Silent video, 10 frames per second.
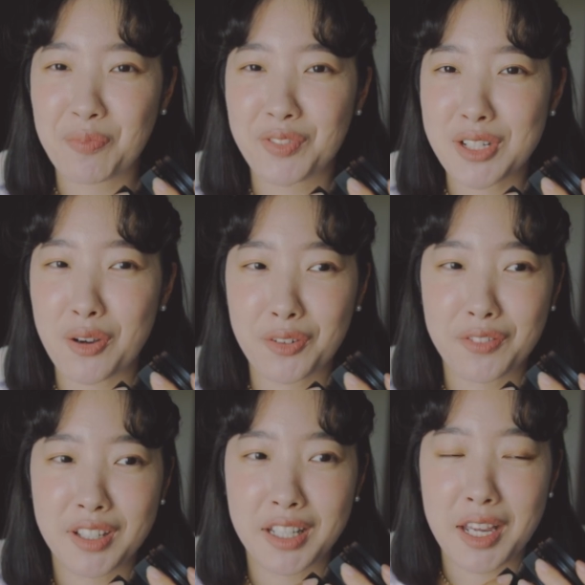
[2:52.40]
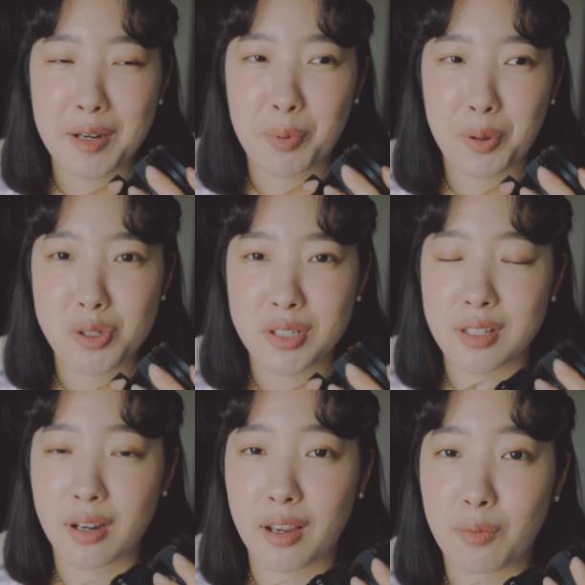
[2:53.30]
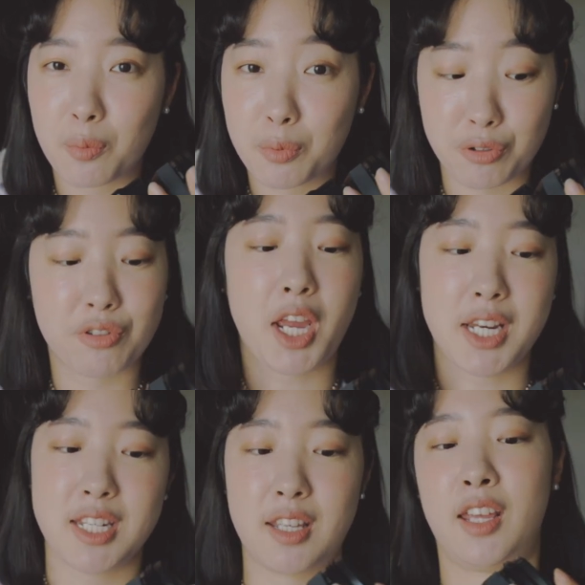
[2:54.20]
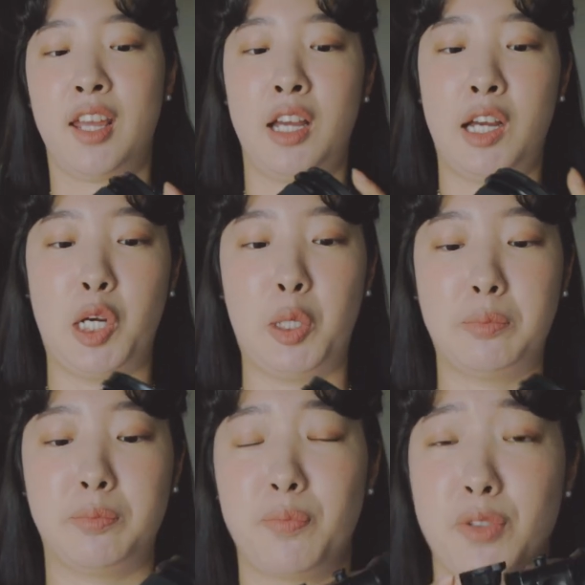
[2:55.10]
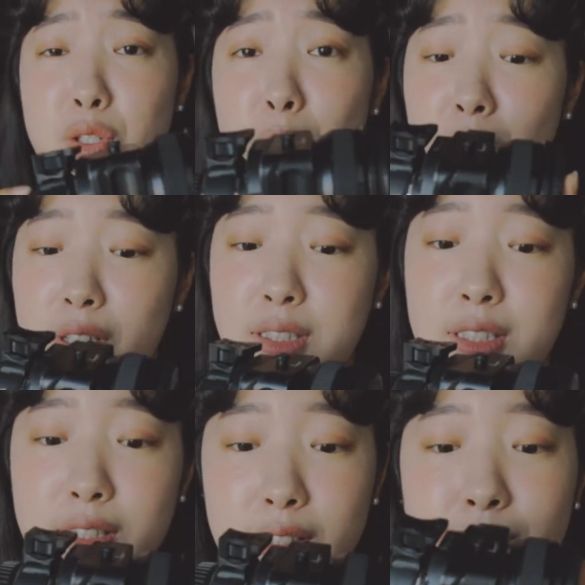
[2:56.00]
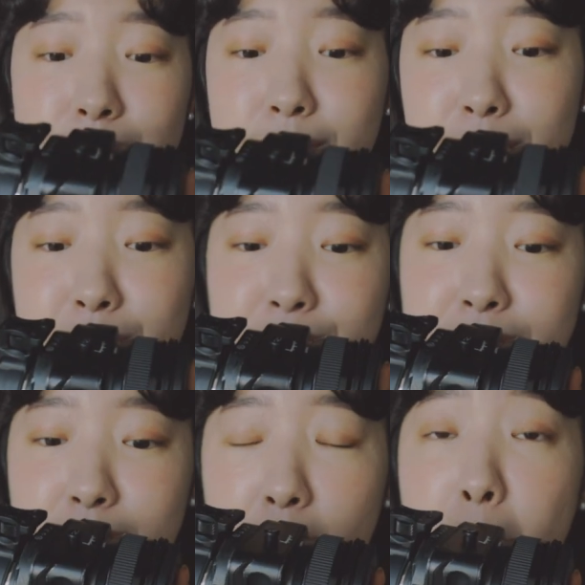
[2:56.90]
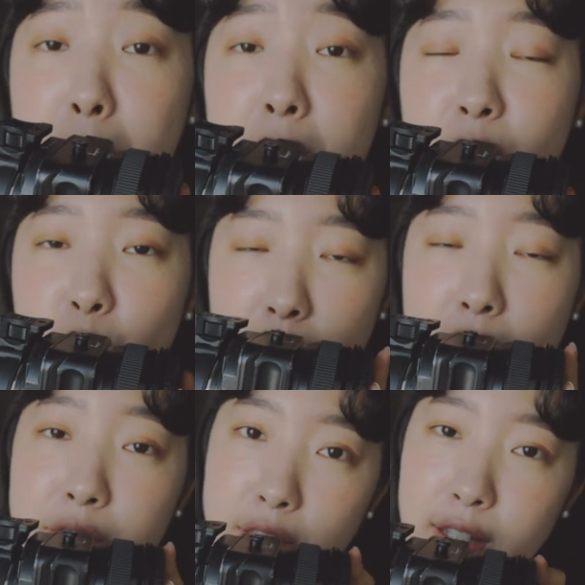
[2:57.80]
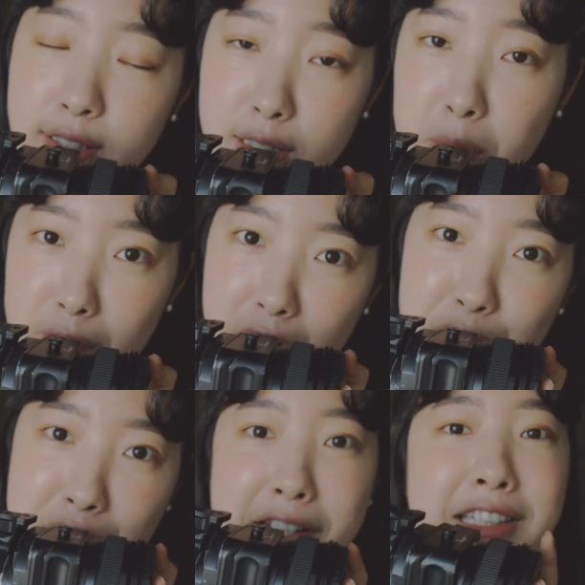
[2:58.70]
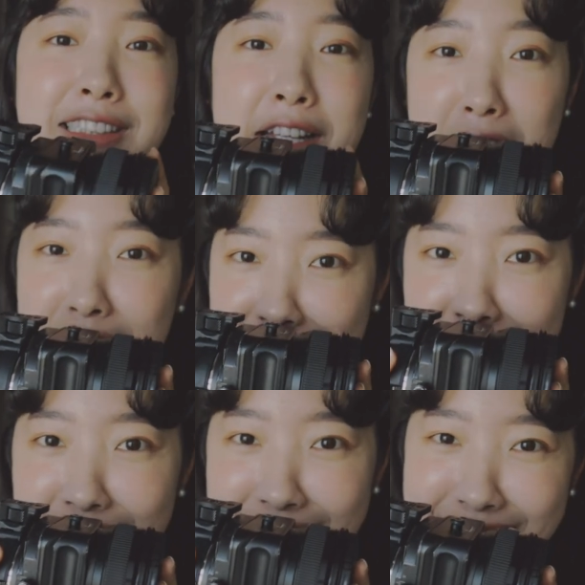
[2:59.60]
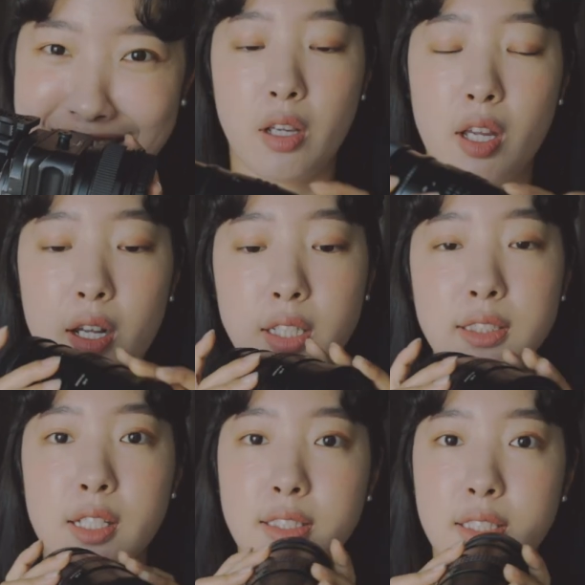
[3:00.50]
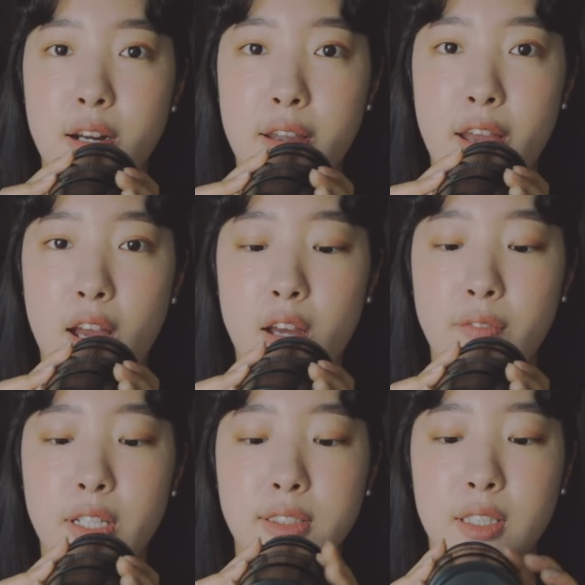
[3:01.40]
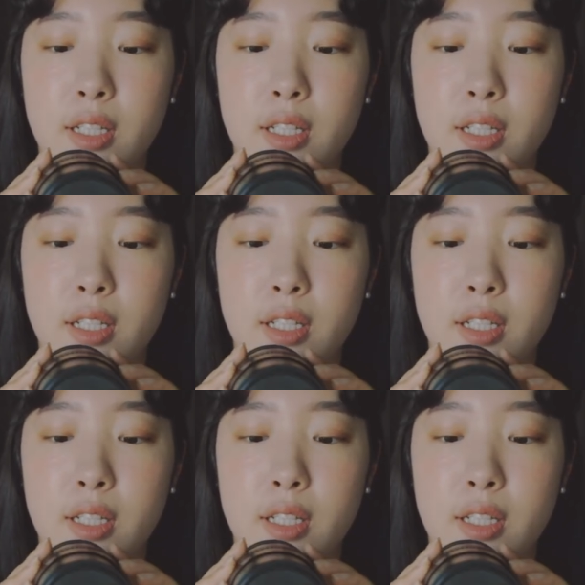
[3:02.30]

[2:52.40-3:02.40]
photography and portraits that I create. Um, so this is my what I think this is my favorite lens that I can say. Okay, next lens that I have is